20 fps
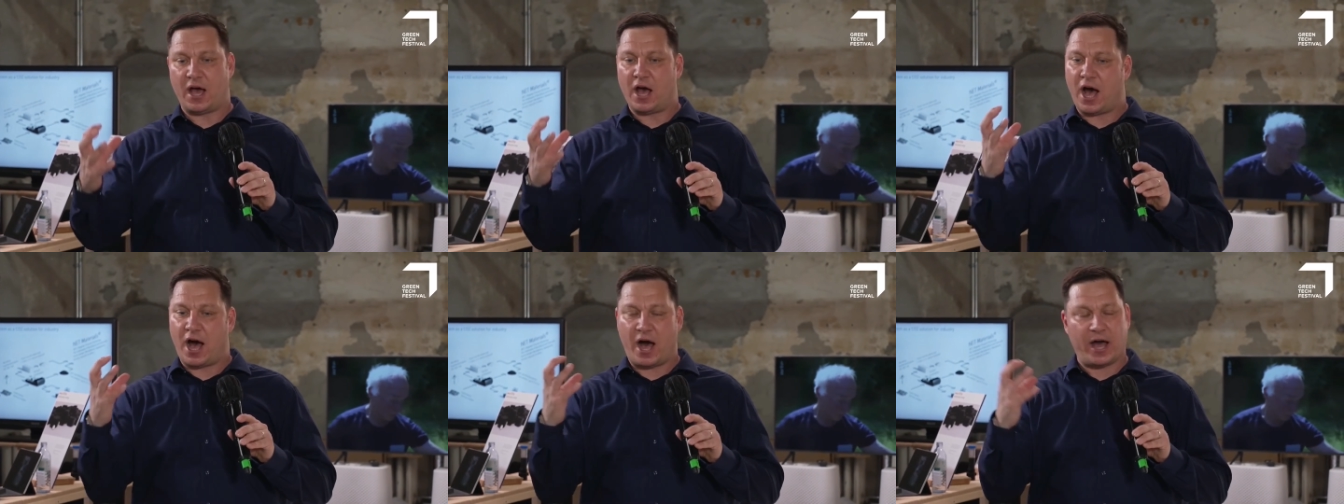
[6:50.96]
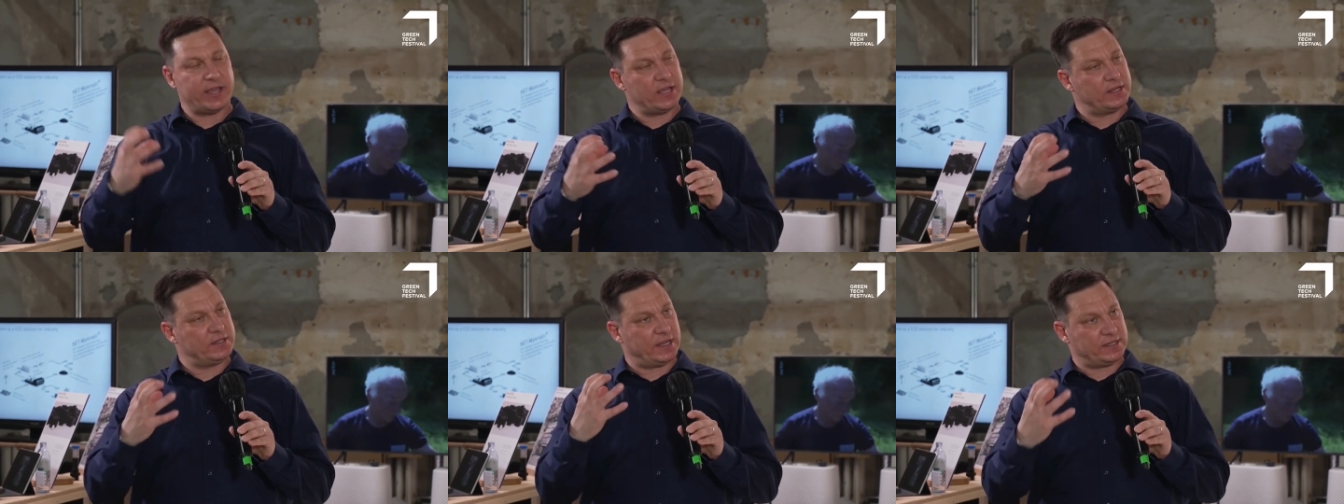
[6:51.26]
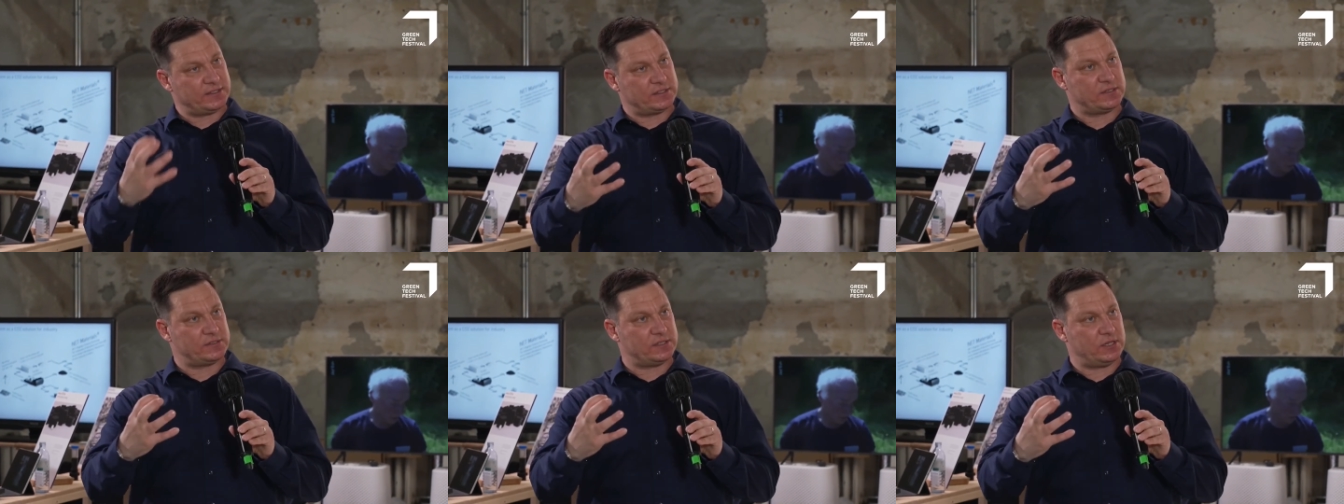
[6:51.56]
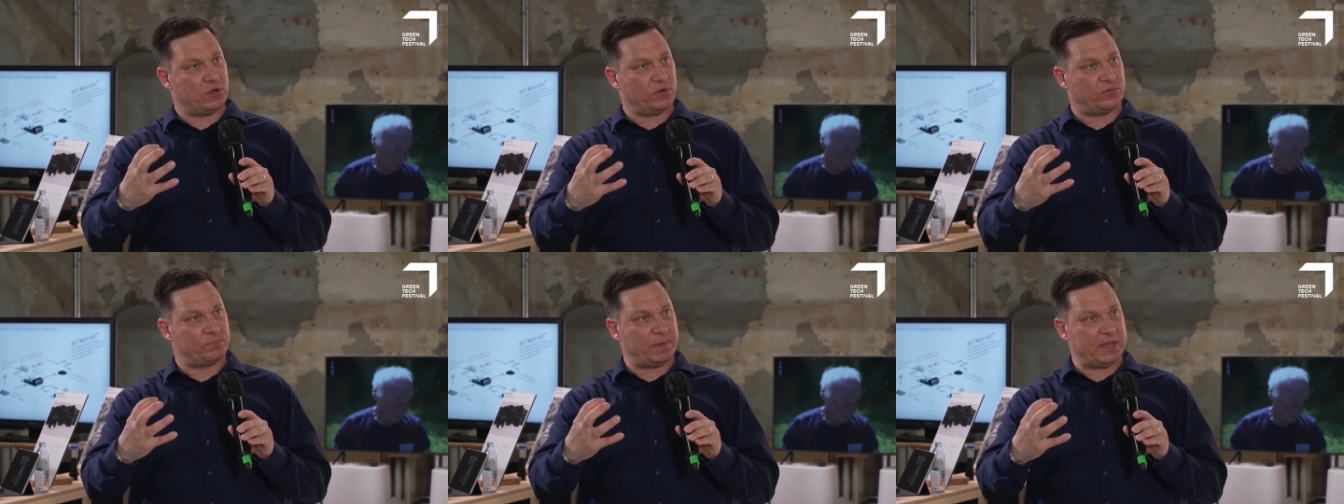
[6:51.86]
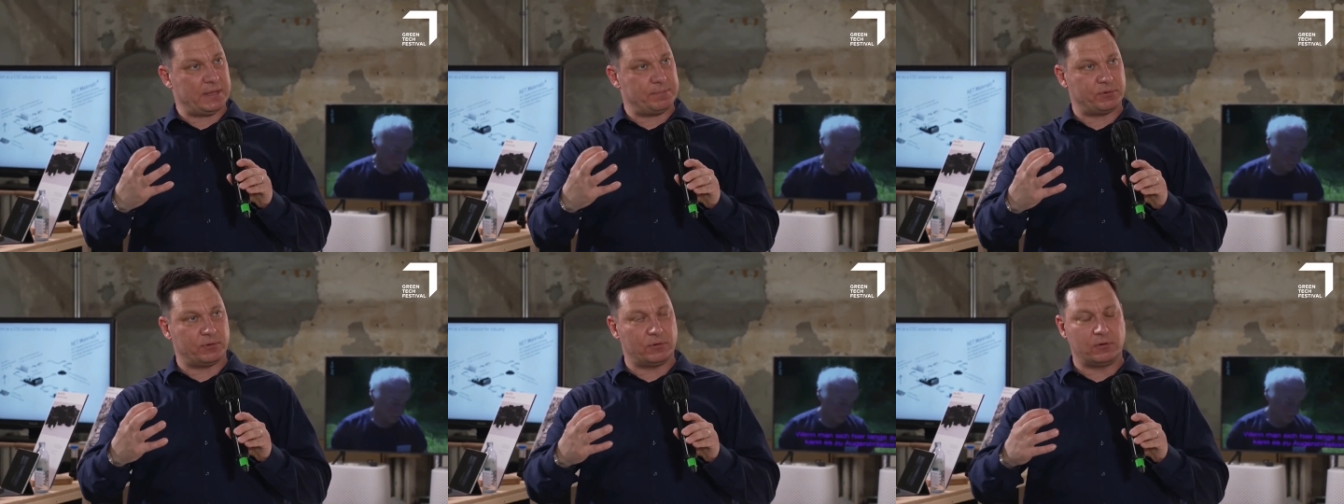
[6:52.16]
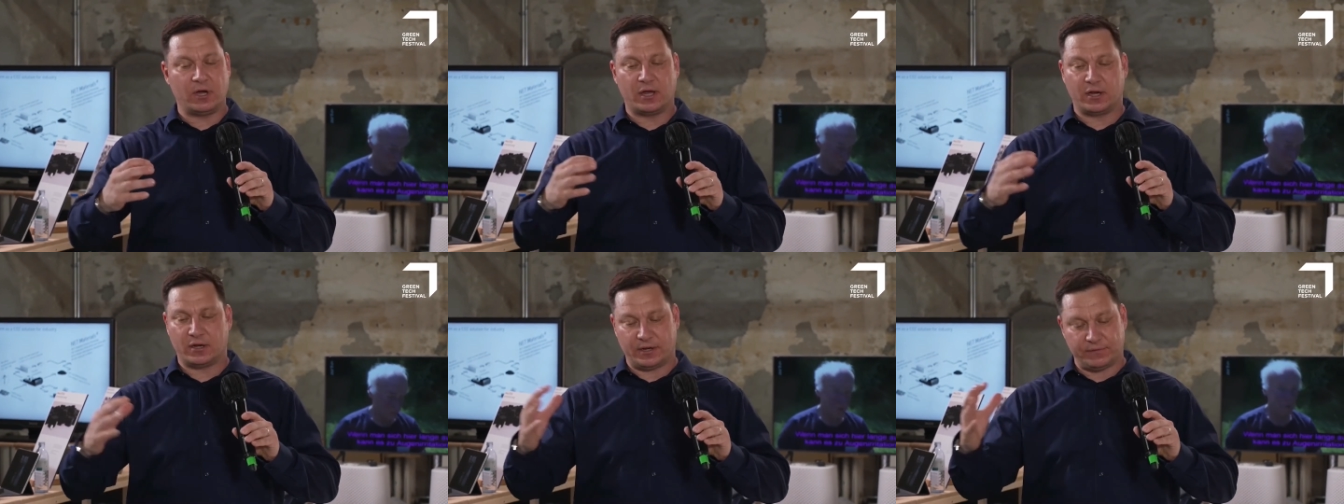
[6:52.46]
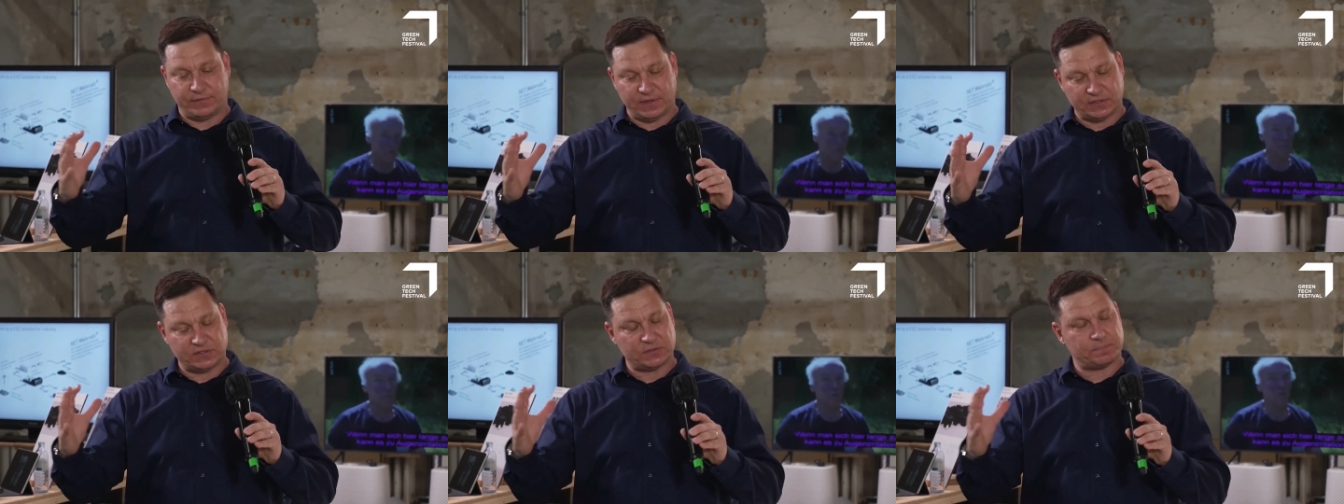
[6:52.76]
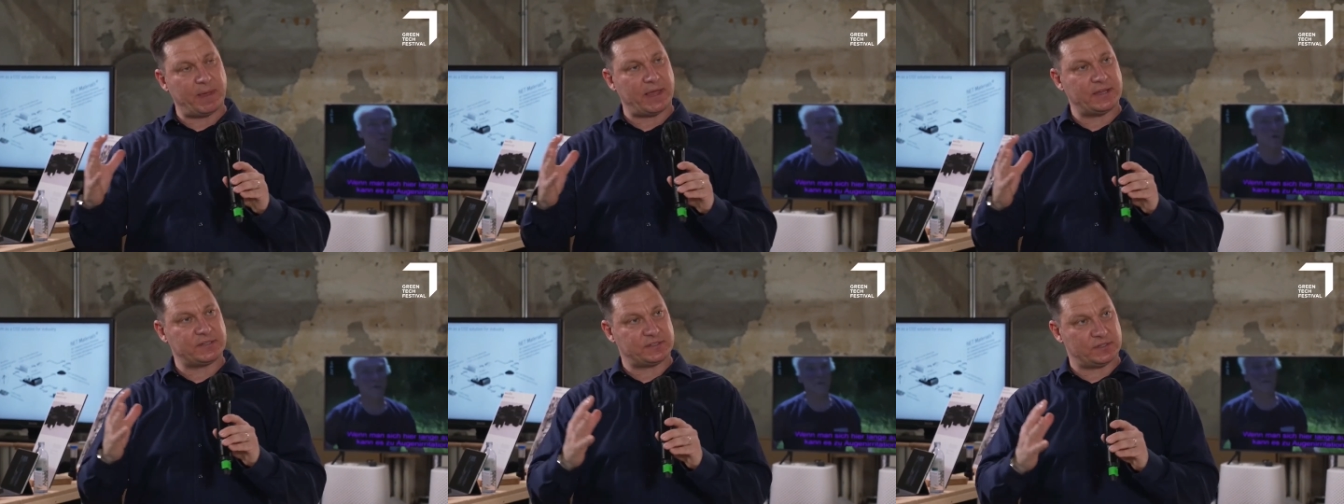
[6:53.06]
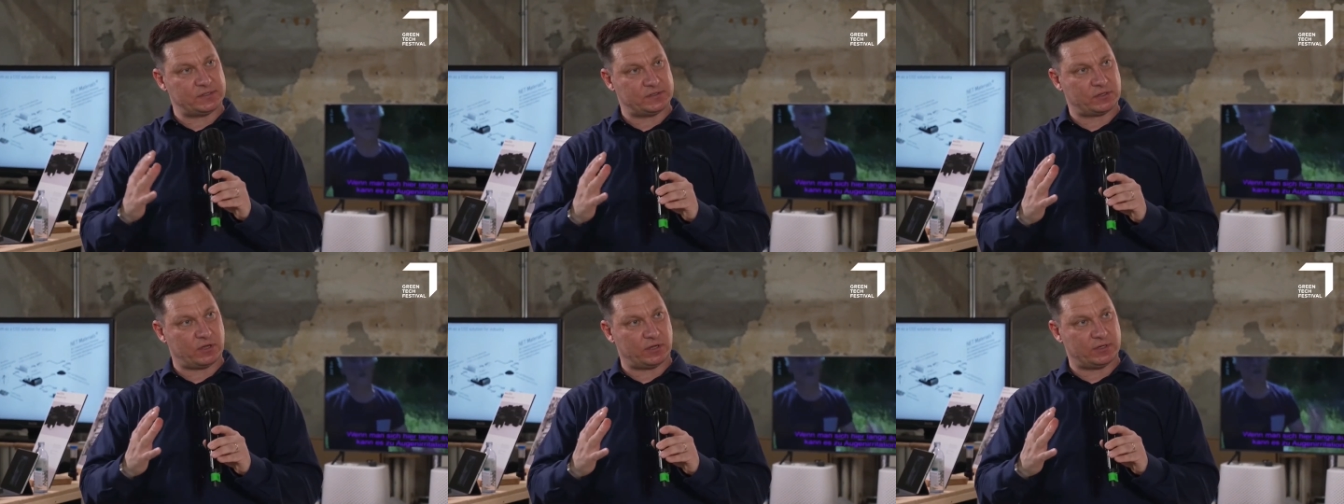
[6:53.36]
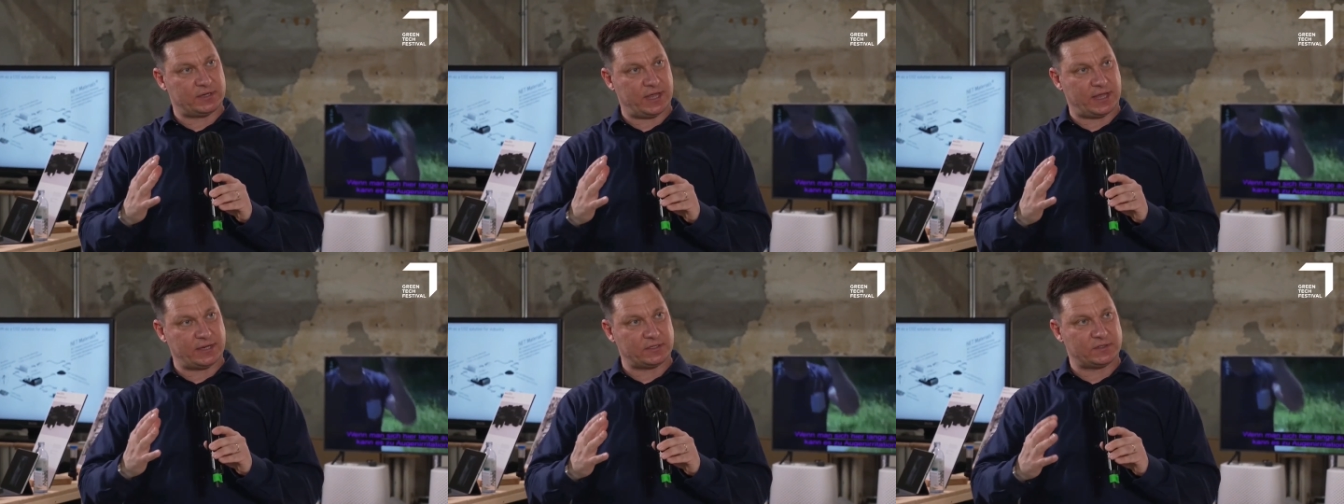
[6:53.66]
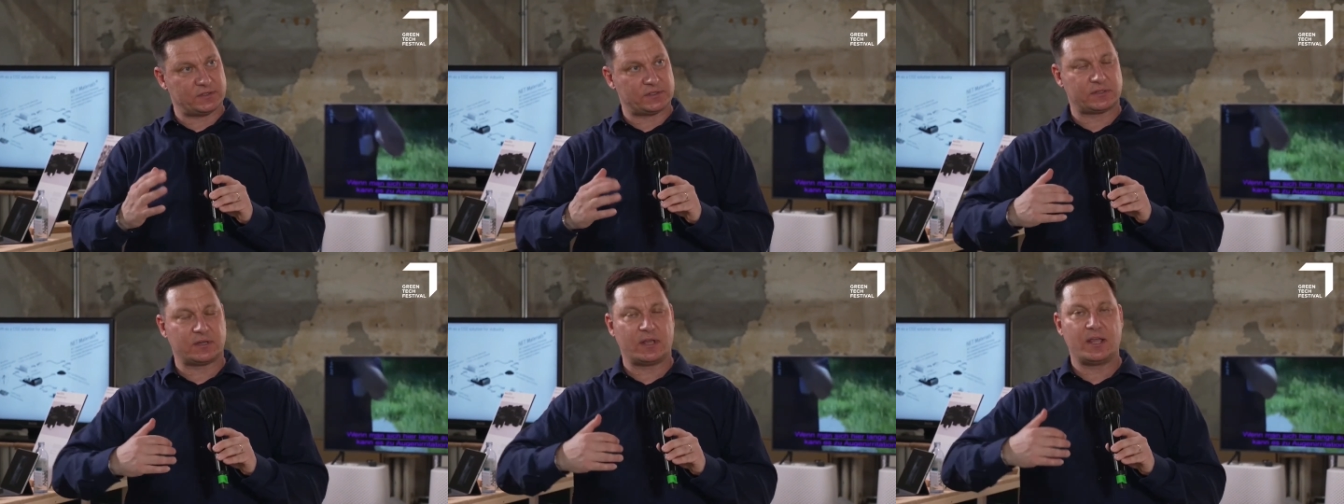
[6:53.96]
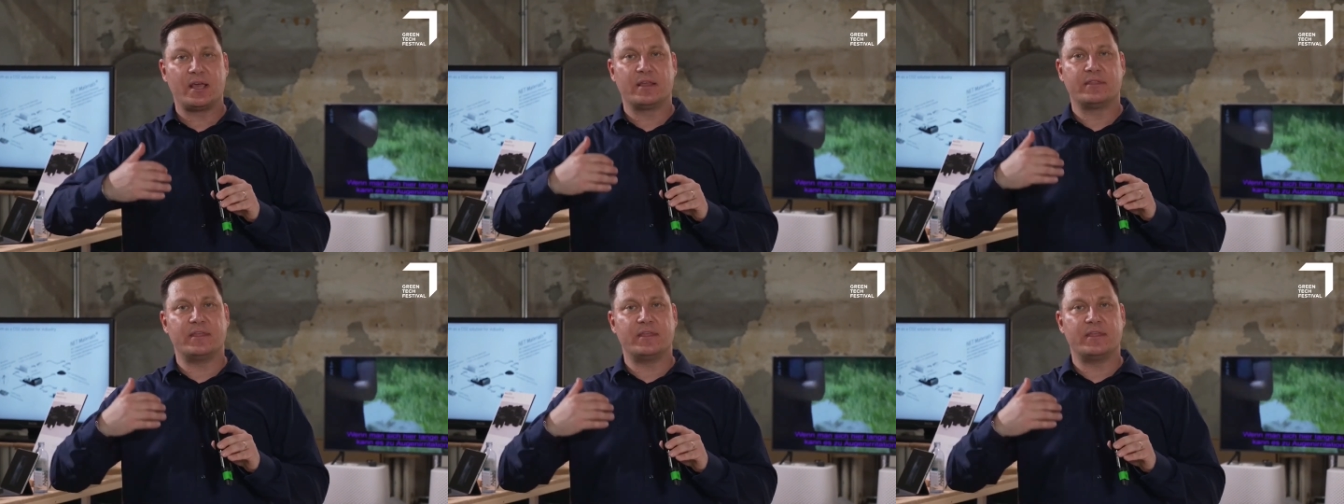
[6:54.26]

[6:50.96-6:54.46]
higher density of people, living space is condensed.